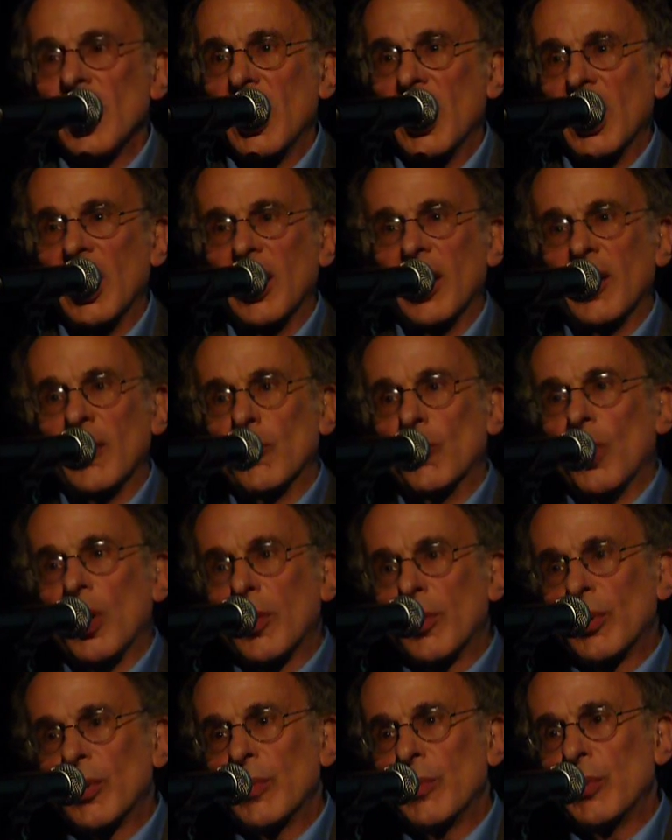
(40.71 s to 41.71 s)

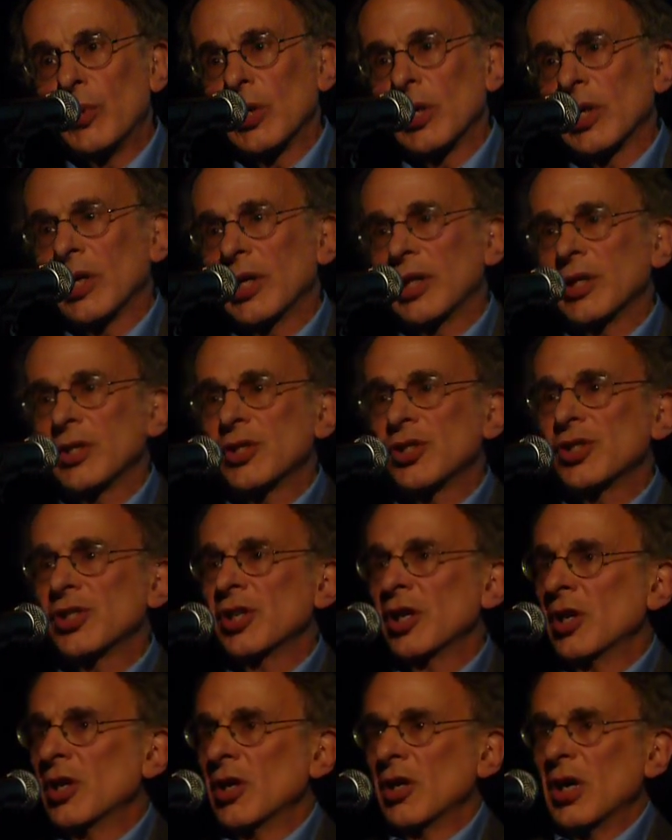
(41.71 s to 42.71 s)
rubber
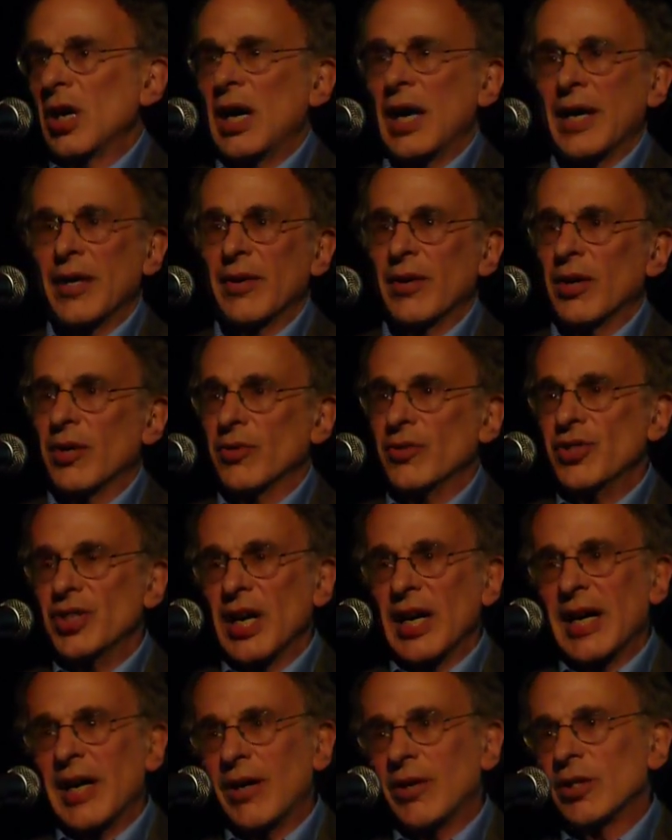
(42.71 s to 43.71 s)
bullets,
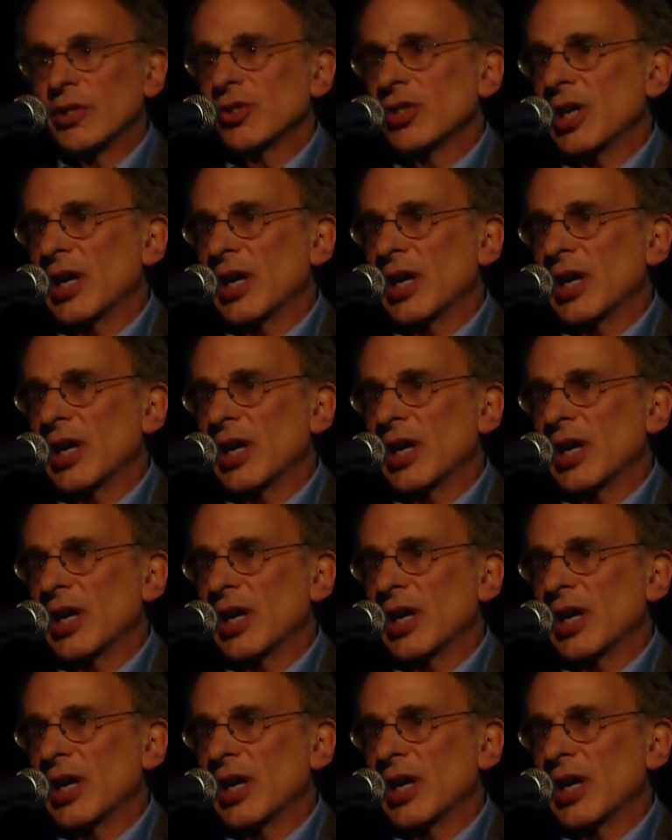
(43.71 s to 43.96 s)
dowels.